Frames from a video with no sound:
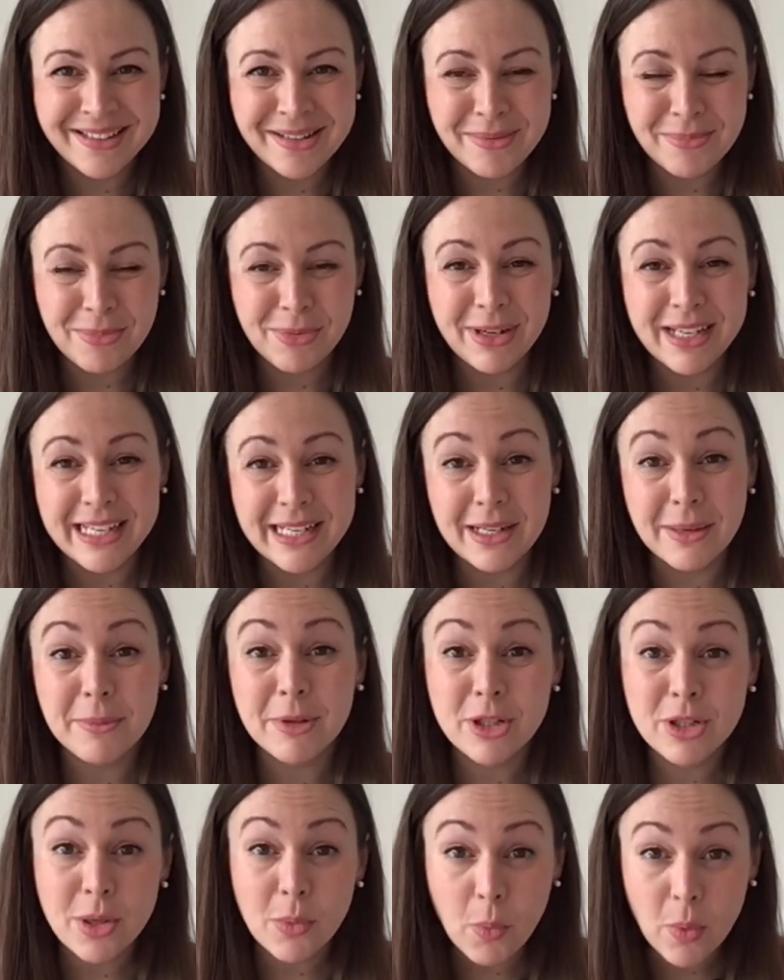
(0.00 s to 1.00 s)
Brilliant. I'm going
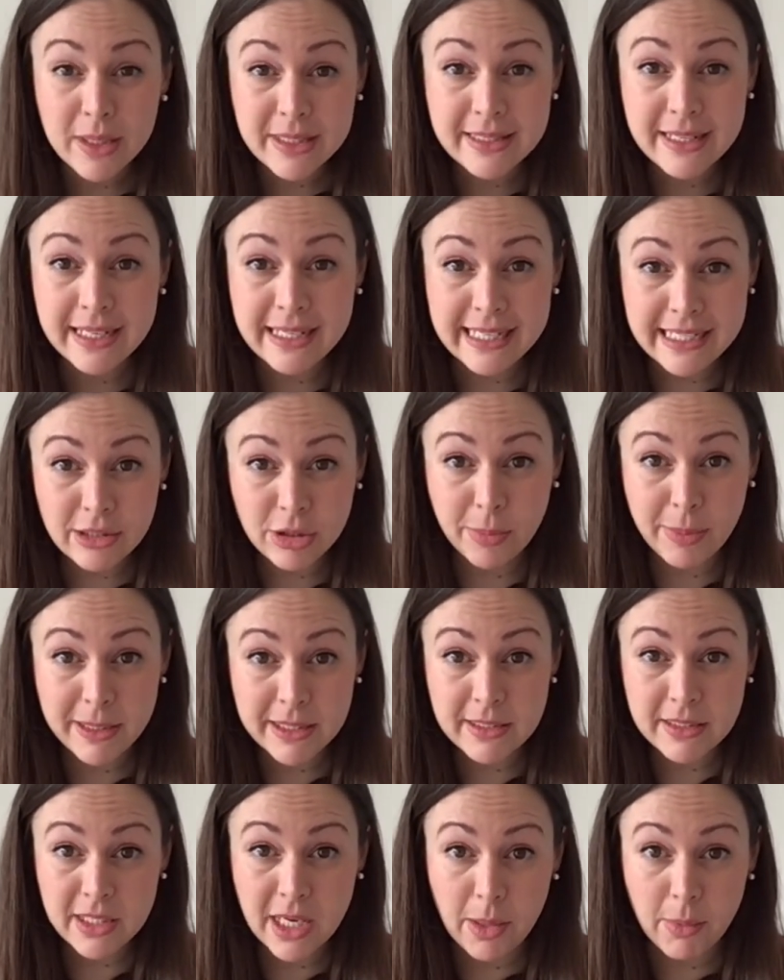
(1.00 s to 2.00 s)
to do it once a little bit
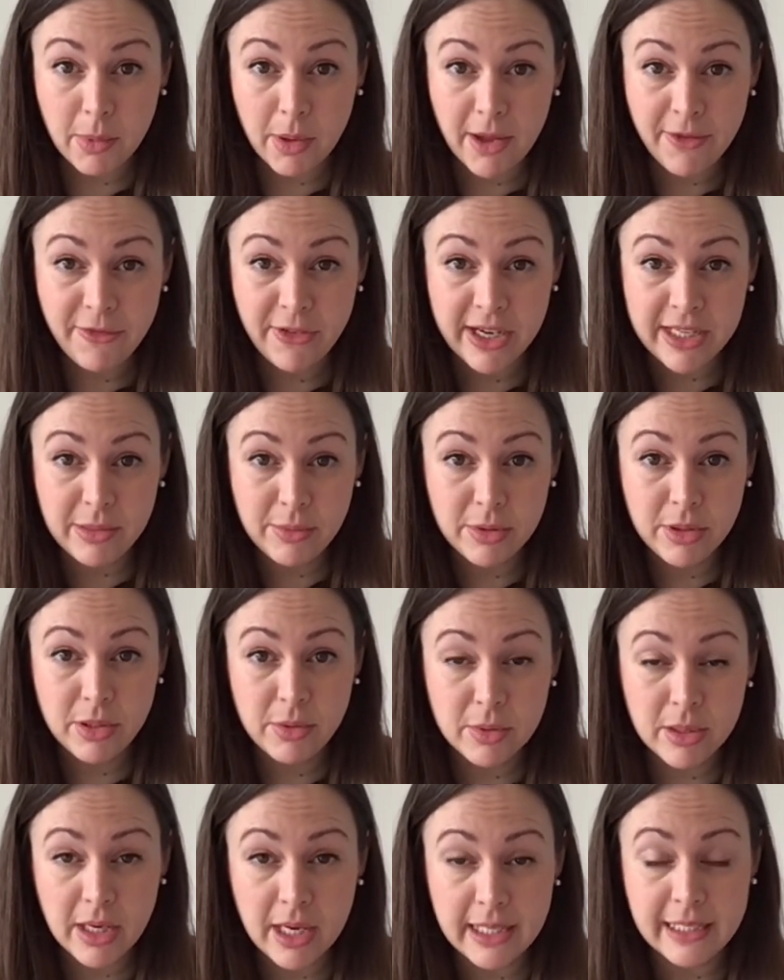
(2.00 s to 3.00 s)
slower for anyone who
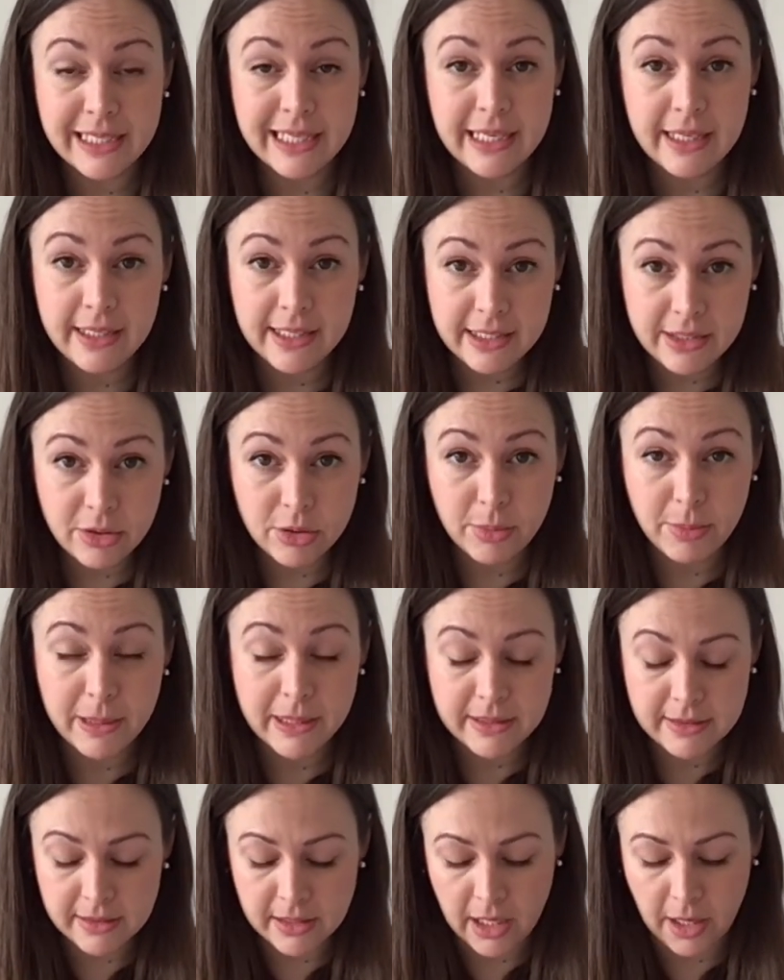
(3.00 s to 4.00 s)
would like it a little bit
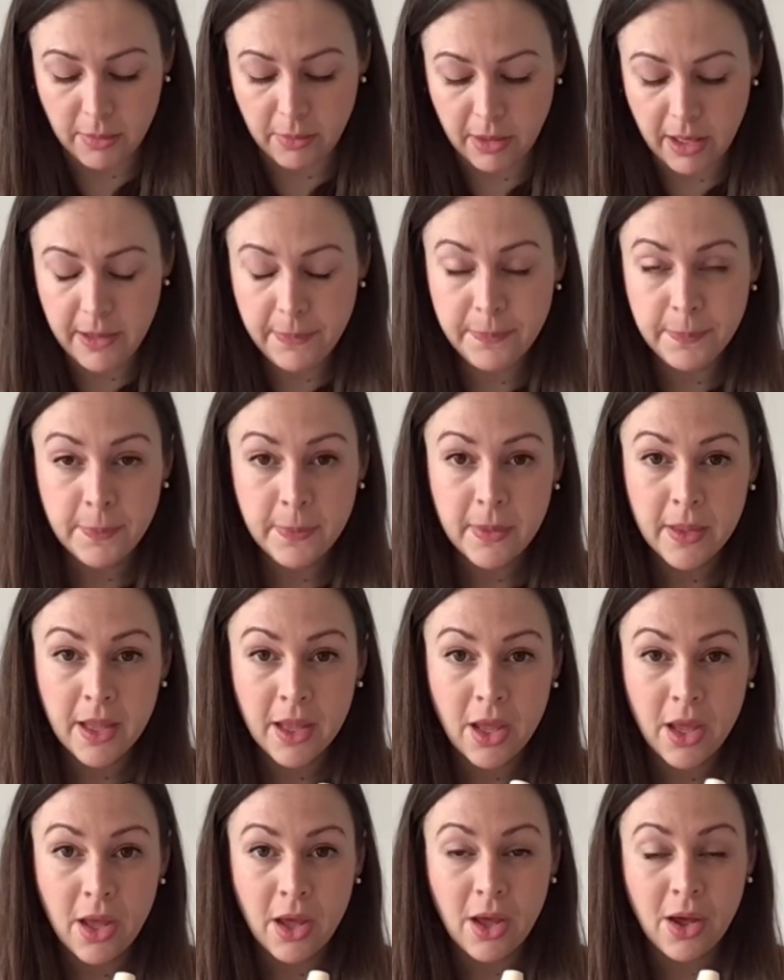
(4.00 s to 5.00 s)
slower.
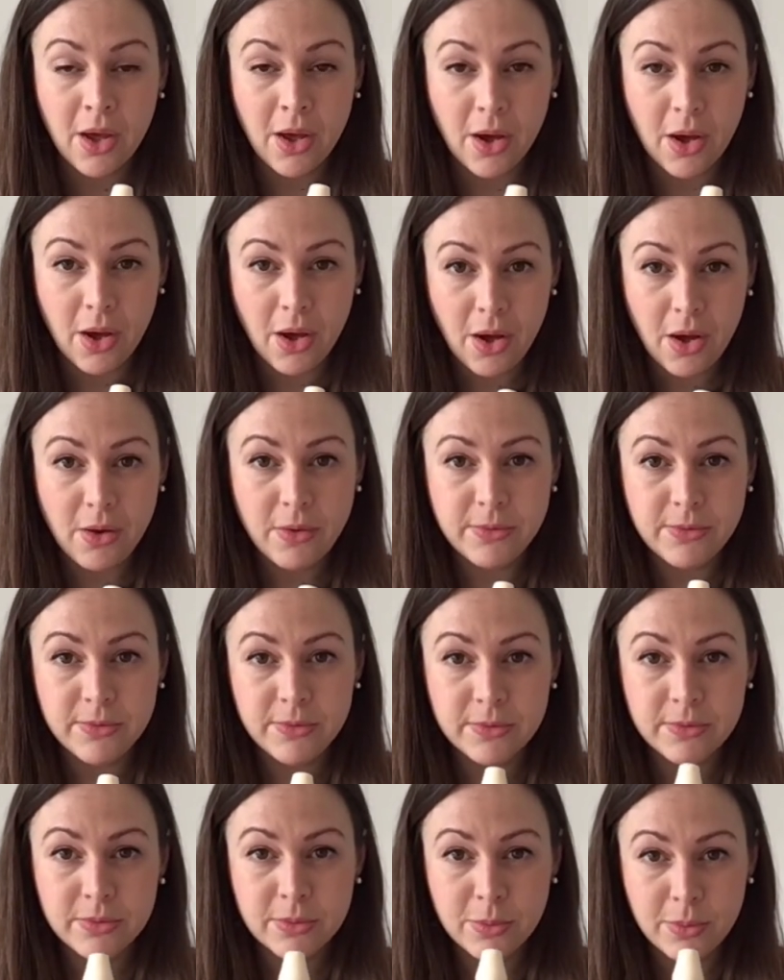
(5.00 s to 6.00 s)
Off
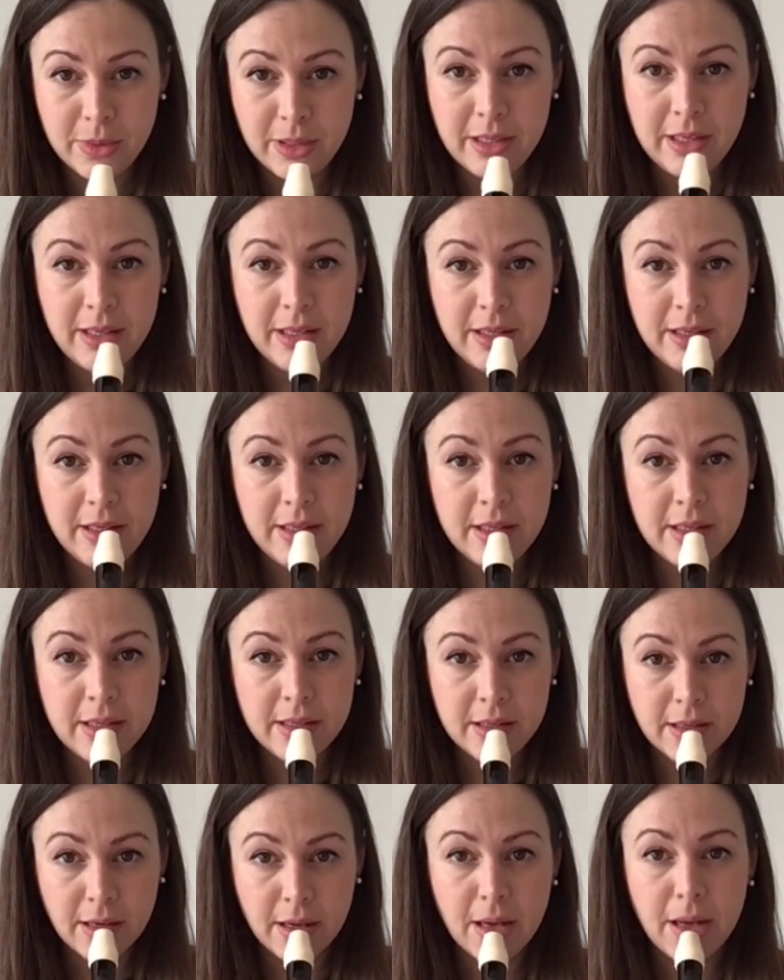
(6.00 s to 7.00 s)
we
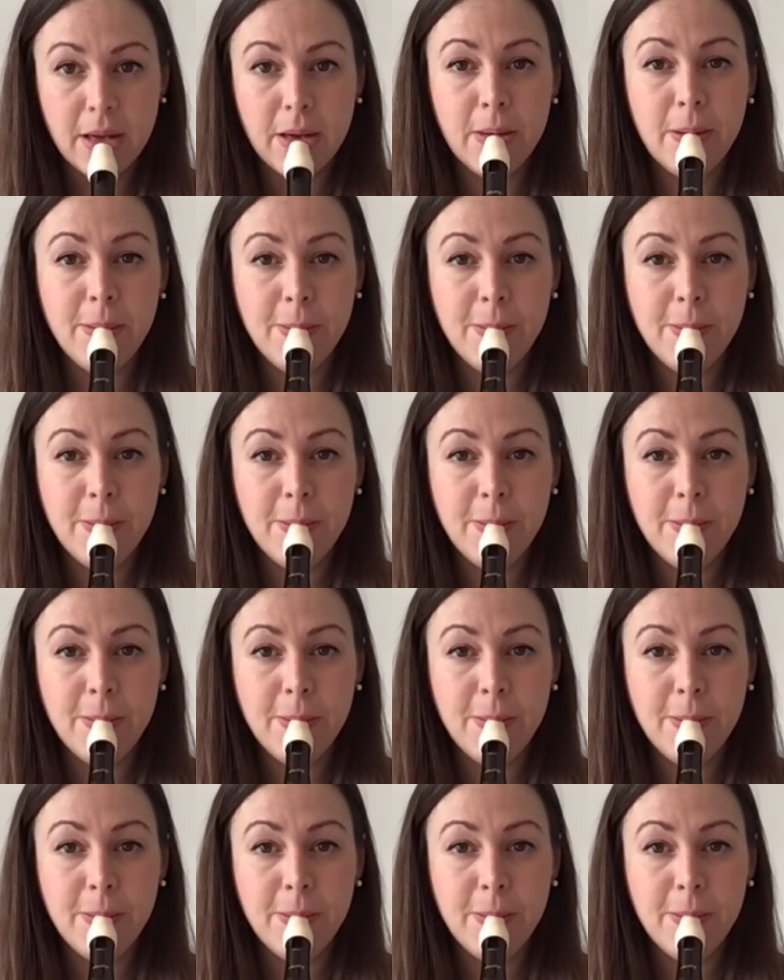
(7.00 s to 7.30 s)
go.